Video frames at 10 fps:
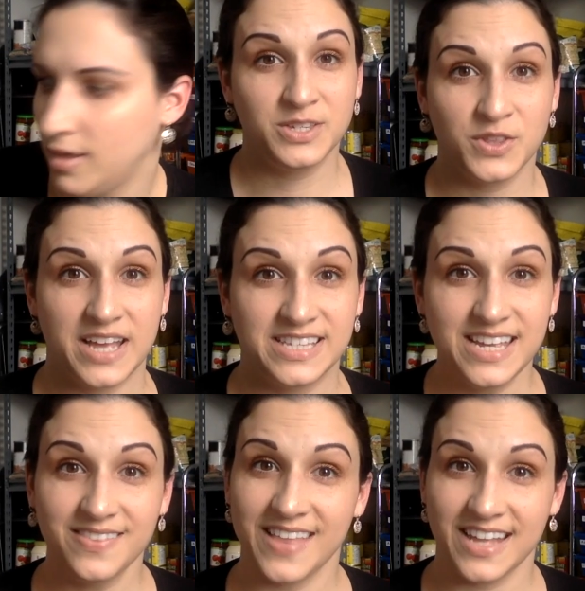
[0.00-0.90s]
so that's
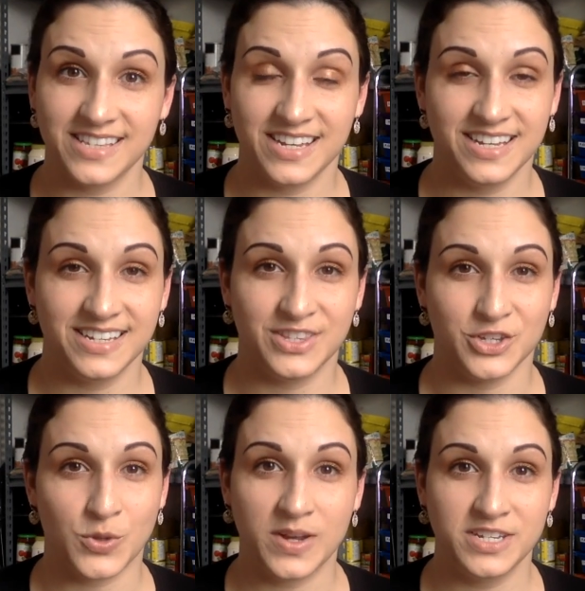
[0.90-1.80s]
it. That is the
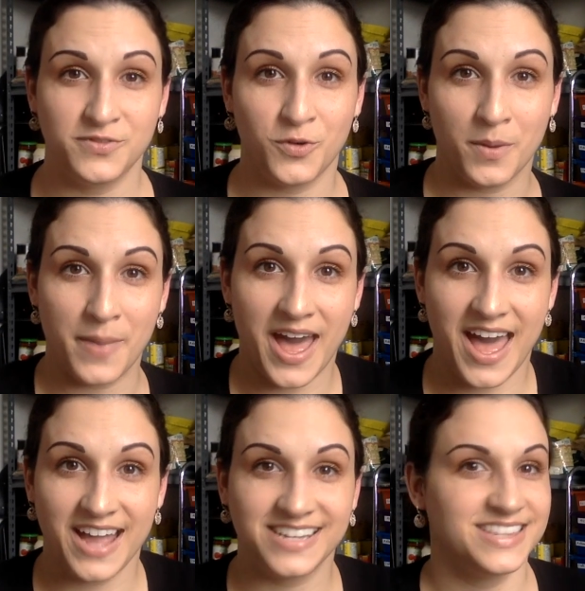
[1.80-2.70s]
24
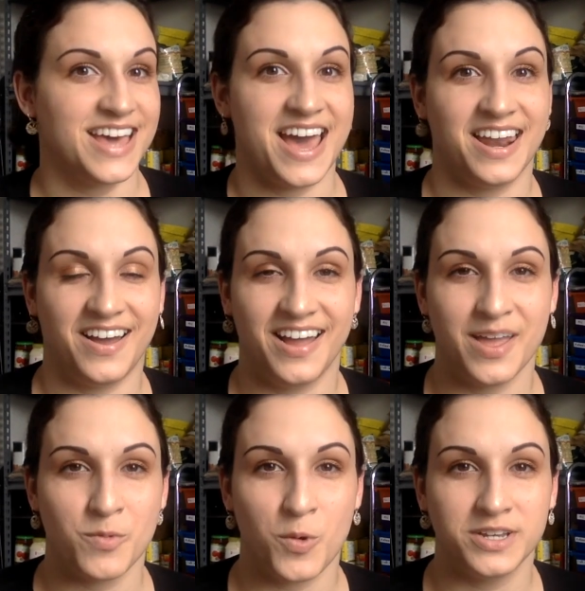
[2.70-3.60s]
bags that I
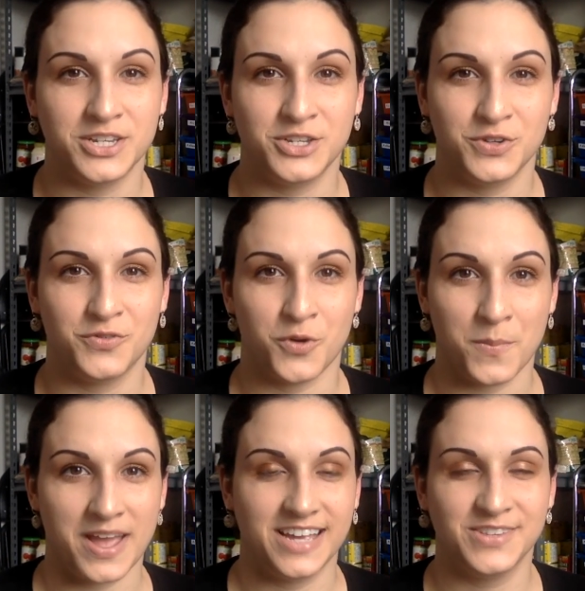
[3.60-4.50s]
am going to do for
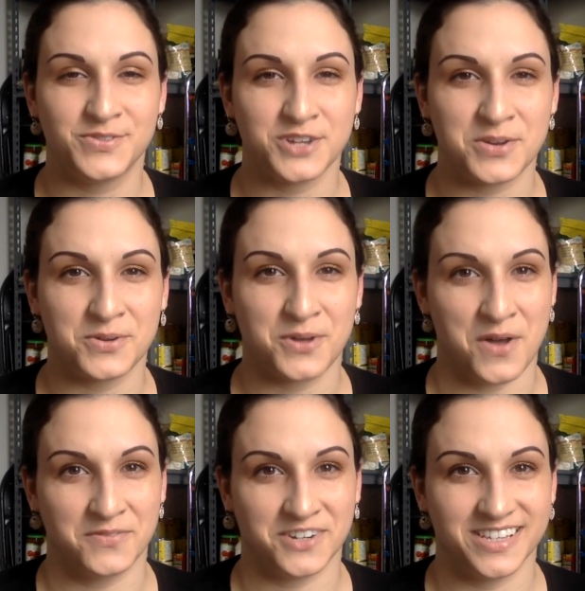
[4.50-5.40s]
my Kids for General
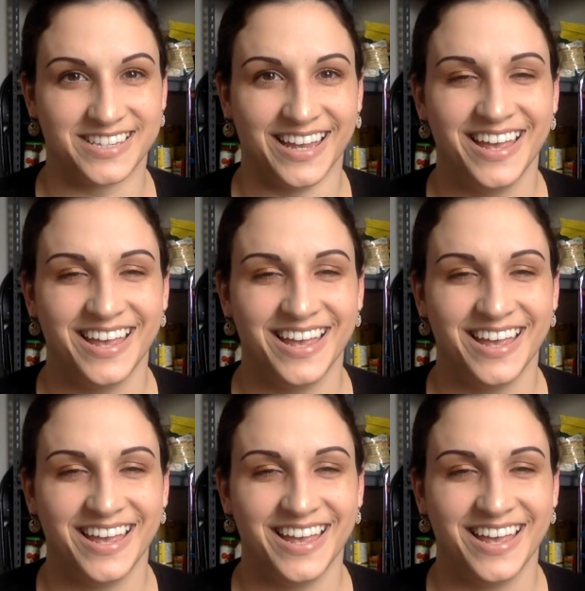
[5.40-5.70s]
Conference.